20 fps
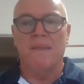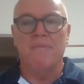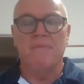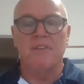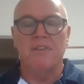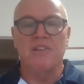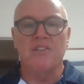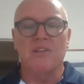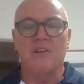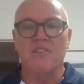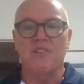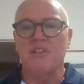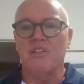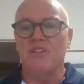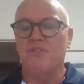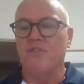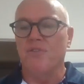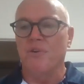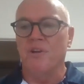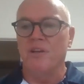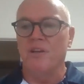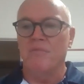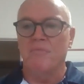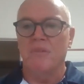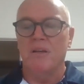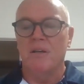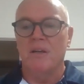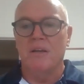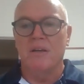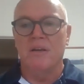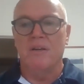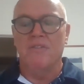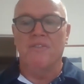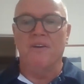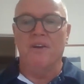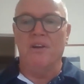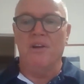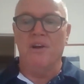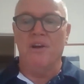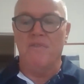Just lost his footing,
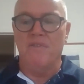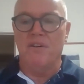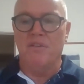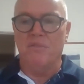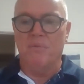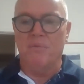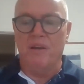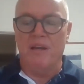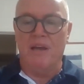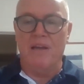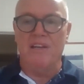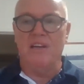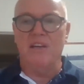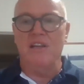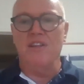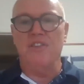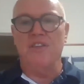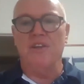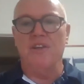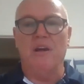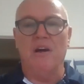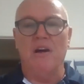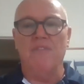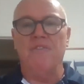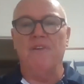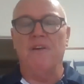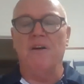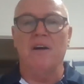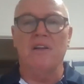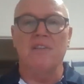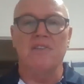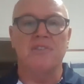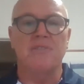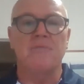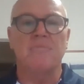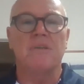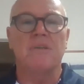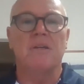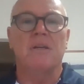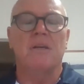fell over, went underneath the
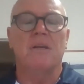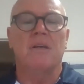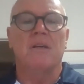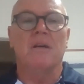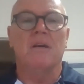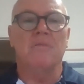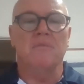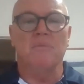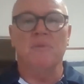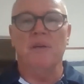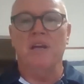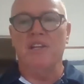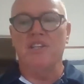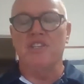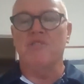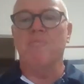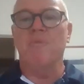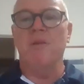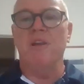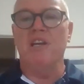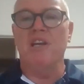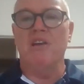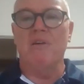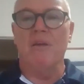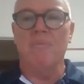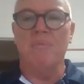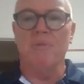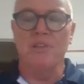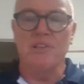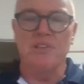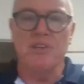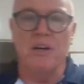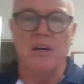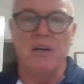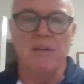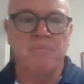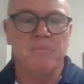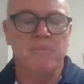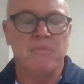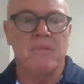lifelines. We had a spinnaker up at the
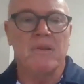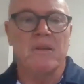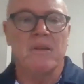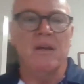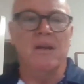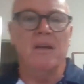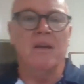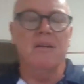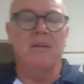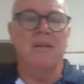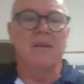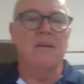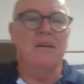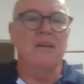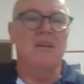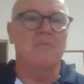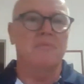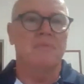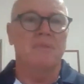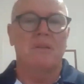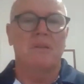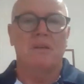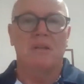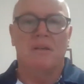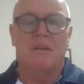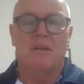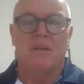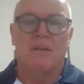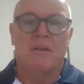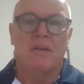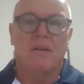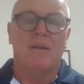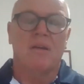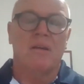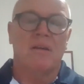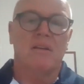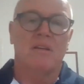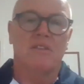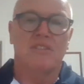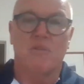time, and
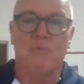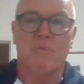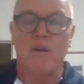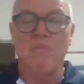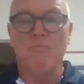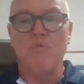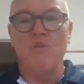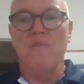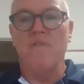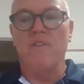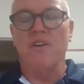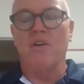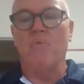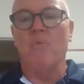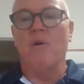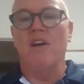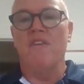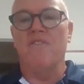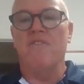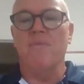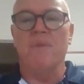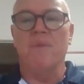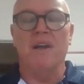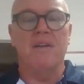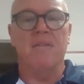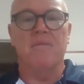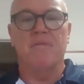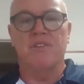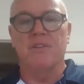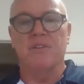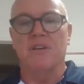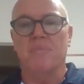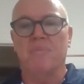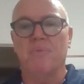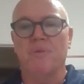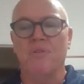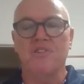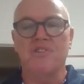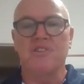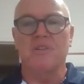so we're moving away from that
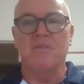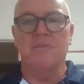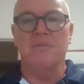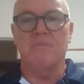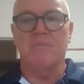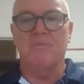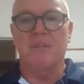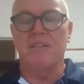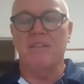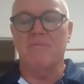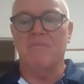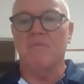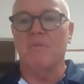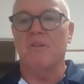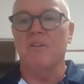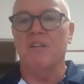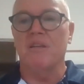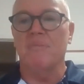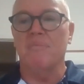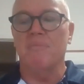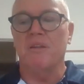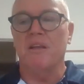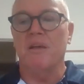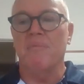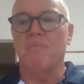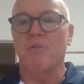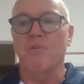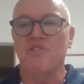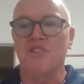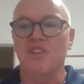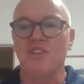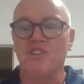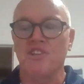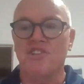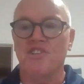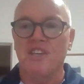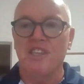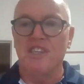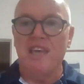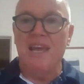person. That person, you
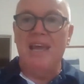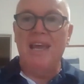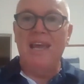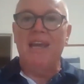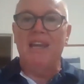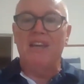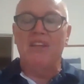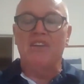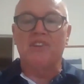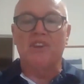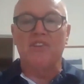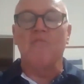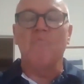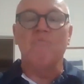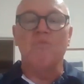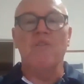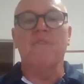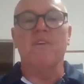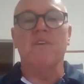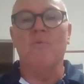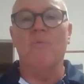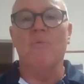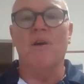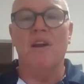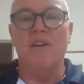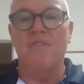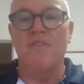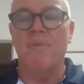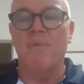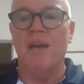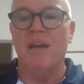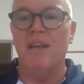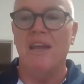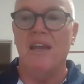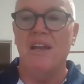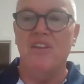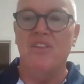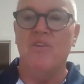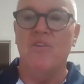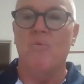just see their head. So you're moving away from
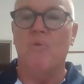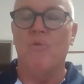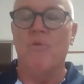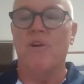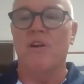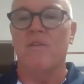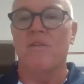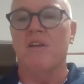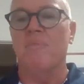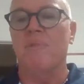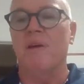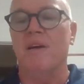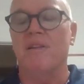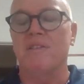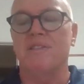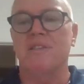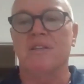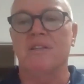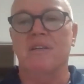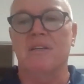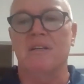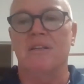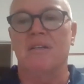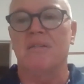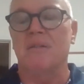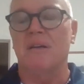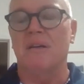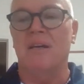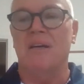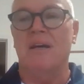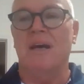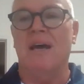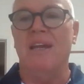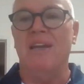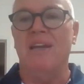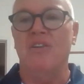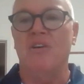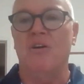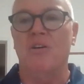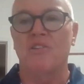that head in the water at about
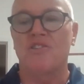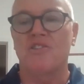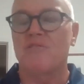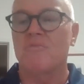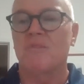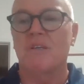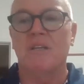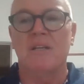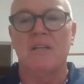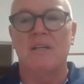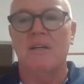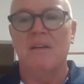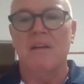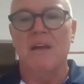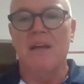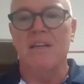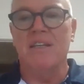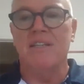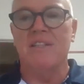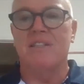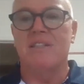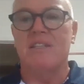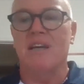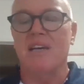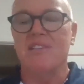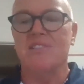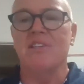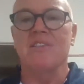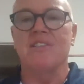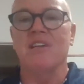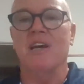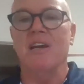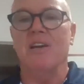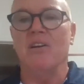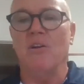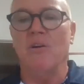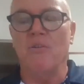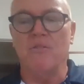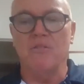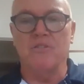8 knots, and it doesn't take
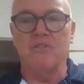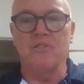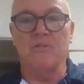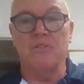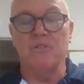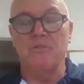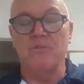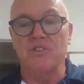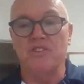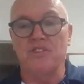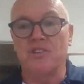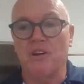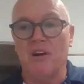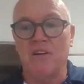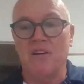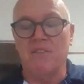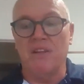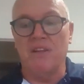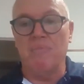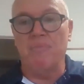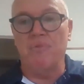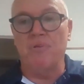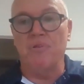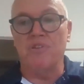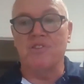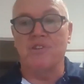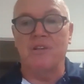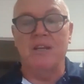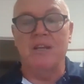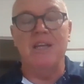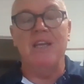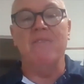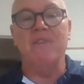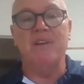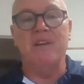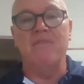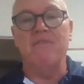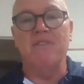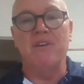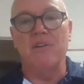long to lose sight of that person, even
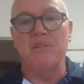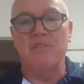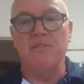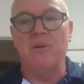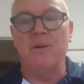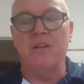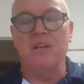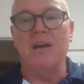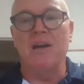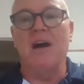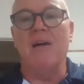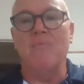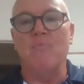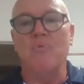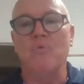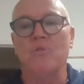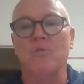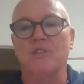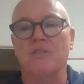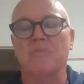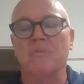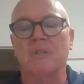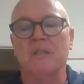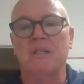in very, very calm water.